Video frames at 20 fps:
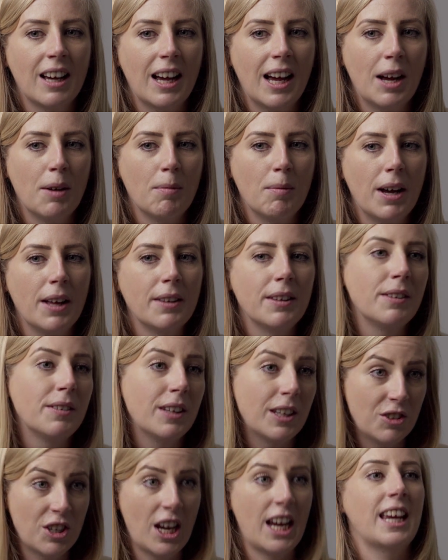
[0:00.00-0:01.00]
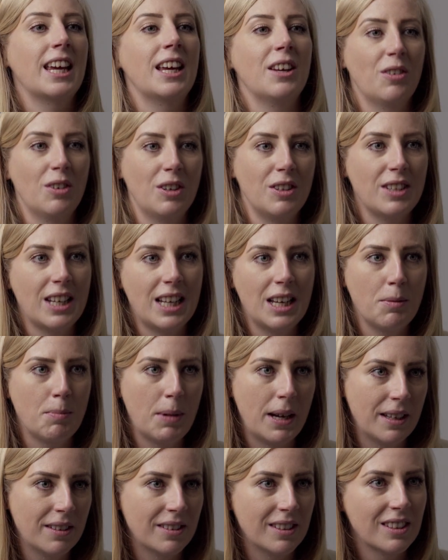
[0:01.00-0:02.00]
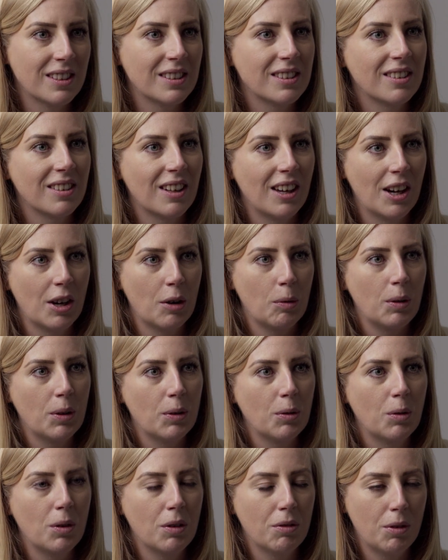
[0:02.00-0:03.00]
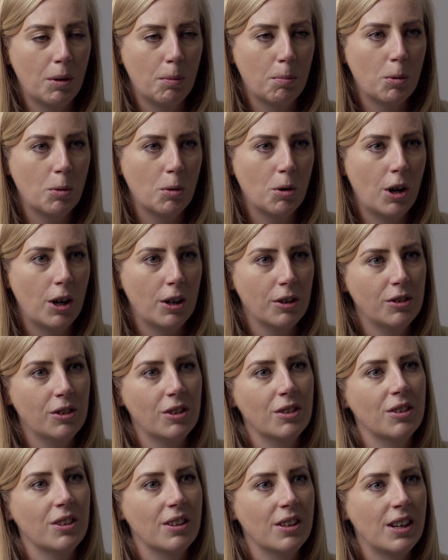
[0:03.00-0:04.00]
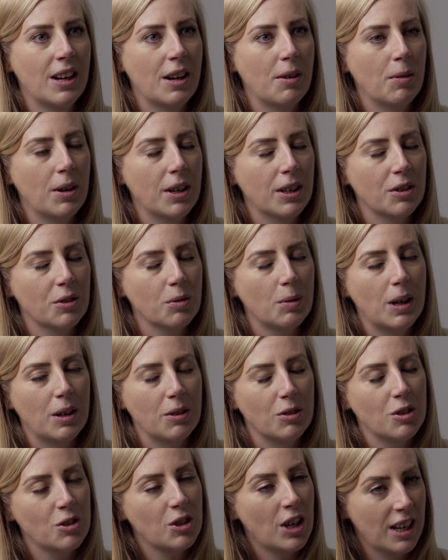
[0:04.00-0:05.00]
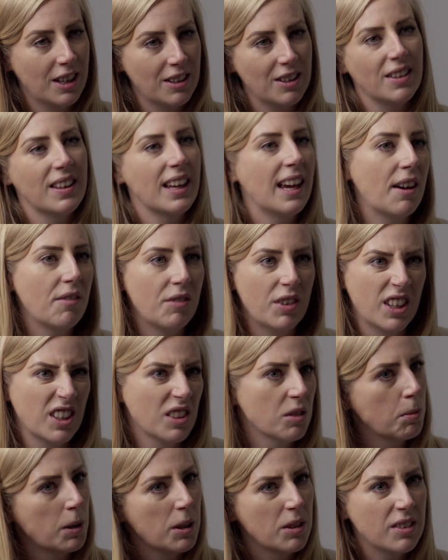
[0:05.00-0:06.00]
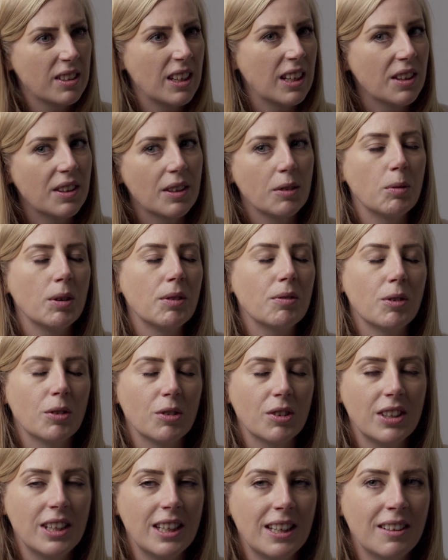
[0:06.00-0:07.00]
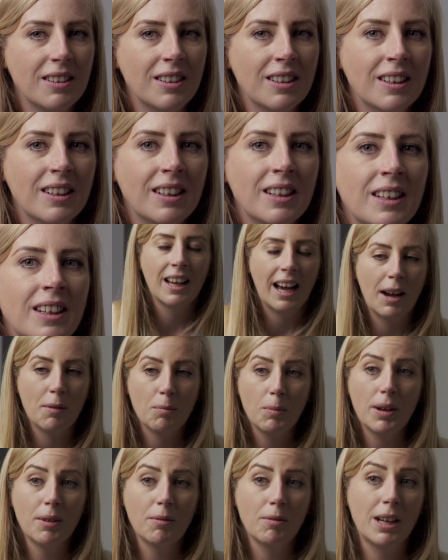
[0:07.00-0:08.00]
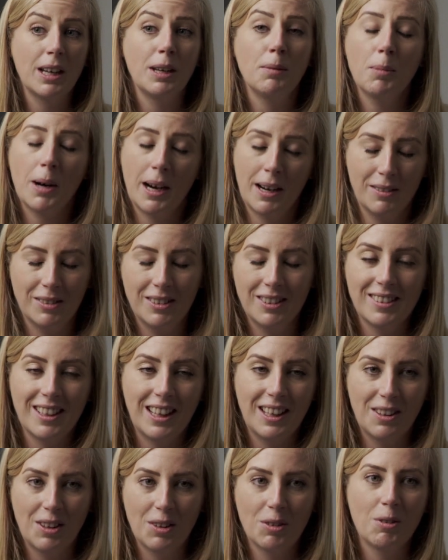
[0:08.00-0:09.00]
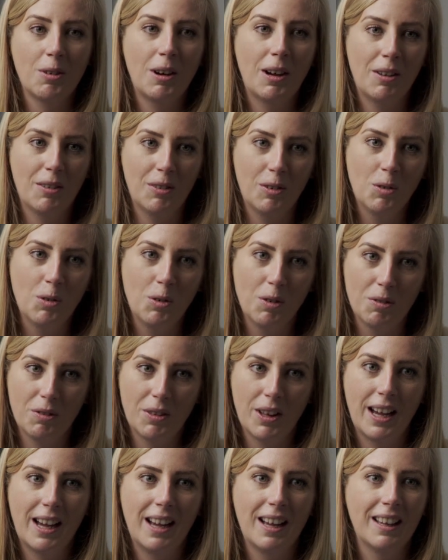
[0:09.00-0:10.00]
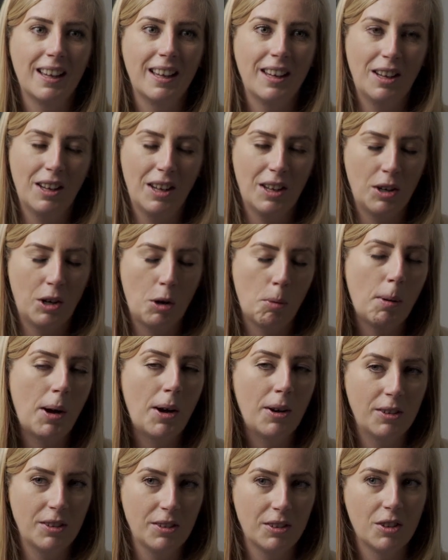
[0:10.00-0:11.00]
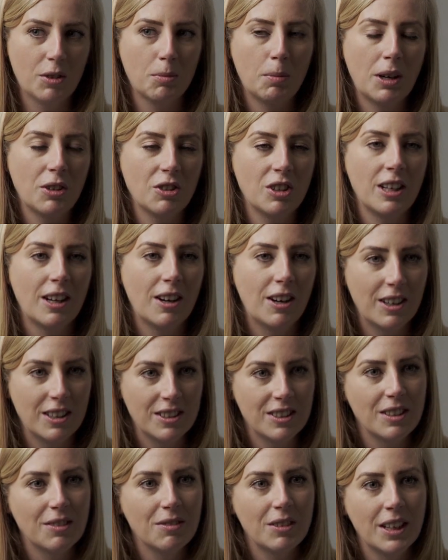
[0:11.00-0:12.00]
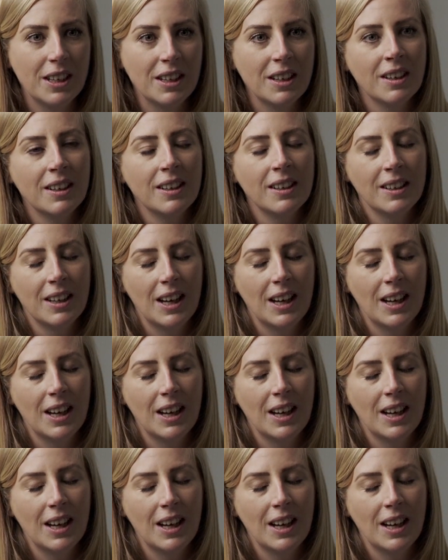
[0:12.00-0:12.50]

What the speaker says: And then they check in on a daily basis with all of our broadcasters in the network as well to check that they haven't experienced anything we've not seen. And we're really proud to say that throughout all of that, and our partners, especially at ITV,